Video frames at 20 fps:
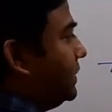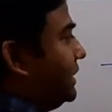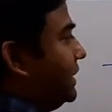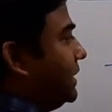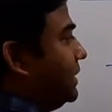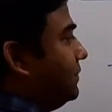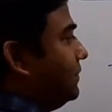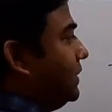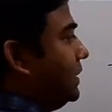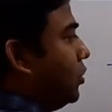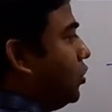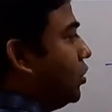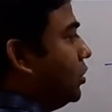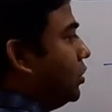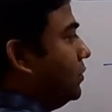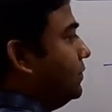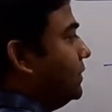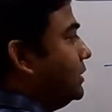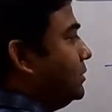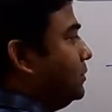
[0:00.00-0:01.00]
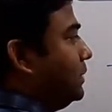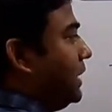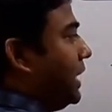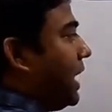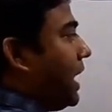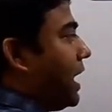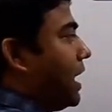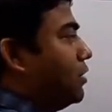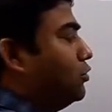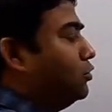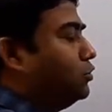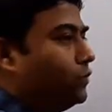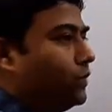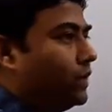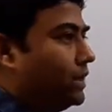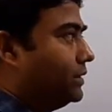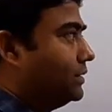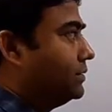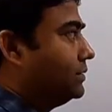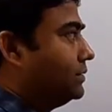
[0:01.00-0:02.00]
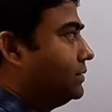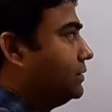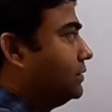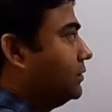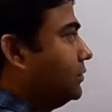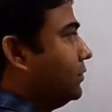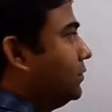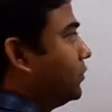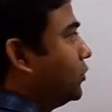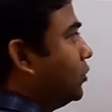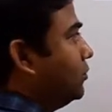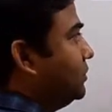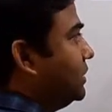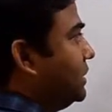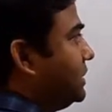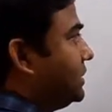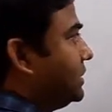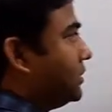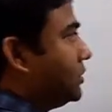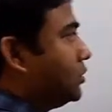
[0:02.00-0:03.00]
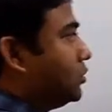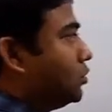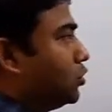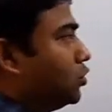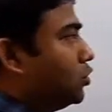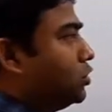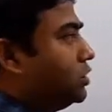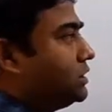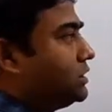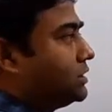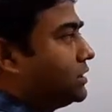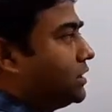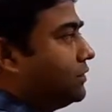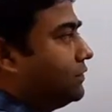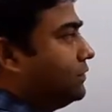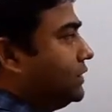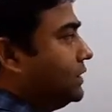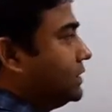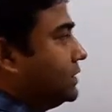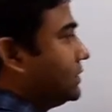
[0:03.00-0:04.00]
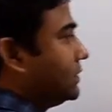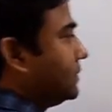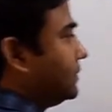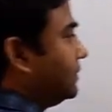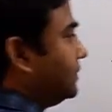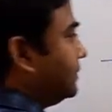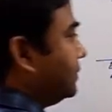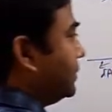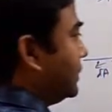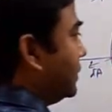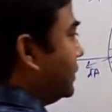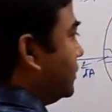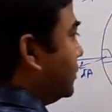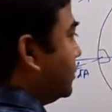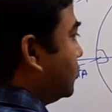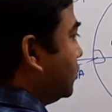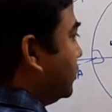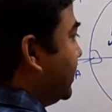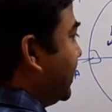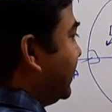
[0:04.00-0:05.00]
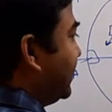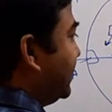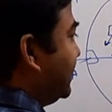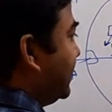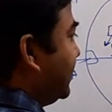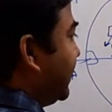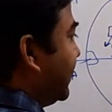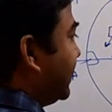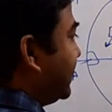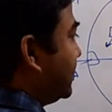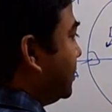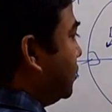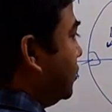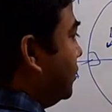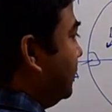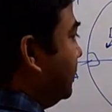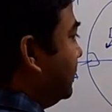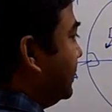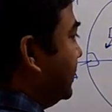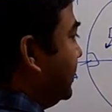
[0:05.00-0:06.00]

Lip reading: dA will always be outward from this closed surface. So that is the direction of